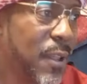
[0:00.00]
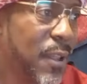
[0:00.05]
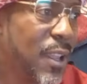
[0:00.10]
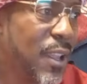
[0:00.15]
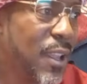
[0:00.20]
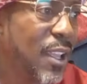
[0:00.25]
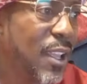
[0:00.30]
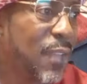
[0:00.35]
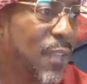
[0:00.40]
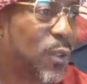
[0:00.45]

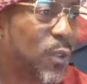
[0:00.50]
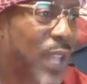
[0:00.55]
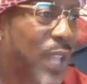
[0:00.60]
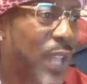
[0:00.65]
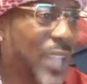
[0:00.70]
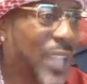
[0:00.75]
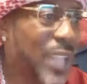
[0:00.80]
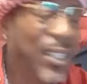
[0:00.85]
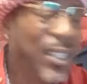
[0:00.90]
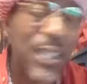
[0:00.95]
If you
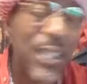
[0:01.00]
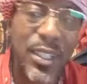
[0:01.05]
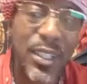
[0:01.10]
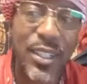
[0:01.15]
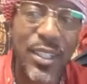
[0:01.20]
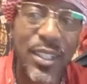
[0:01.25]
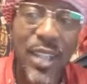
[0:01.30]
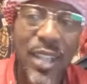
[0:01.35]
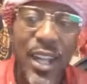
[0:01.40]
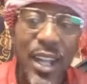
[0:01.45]
like the
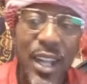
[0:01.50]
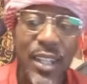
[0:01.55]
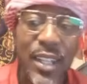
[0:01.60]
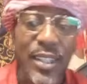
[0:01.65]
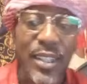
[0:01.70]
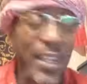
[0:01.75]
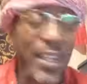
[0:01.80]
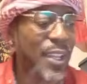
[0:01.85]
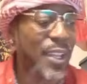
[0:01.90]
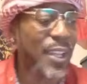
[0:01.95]
teachings, like I
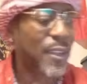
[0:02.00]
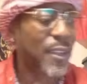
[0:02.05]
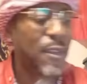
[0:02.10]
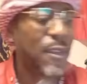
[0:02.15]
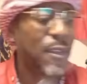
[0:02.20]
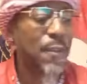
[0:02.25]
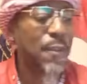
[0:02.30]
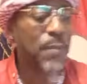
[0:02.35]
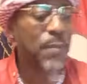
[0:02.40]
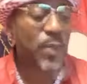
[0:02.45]
said,
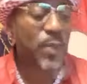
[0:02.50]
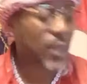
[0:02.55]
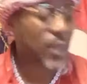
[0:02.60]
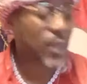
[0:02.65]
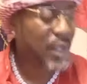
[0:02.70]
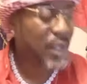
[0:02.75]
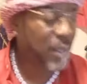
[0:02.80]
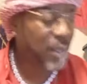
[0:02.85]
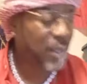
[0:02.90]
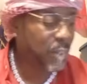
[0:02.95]

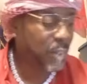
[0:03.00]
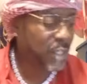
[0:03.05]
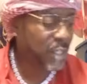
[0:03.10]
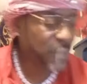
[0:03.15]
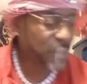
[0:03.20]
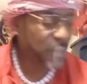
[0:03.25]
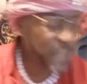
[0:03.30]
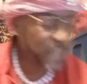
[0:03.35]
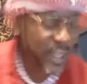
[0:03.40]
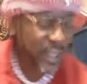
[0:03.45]
no
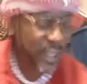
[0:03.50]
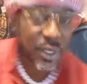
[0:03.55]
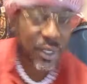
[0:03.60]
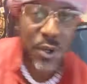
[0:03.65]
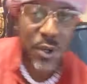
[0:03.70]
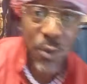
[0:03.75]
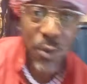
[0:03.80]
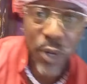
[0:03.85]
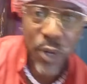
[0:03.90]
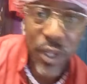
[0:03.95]
disrespect to
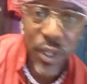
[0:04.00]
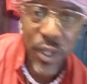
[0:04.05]
no one,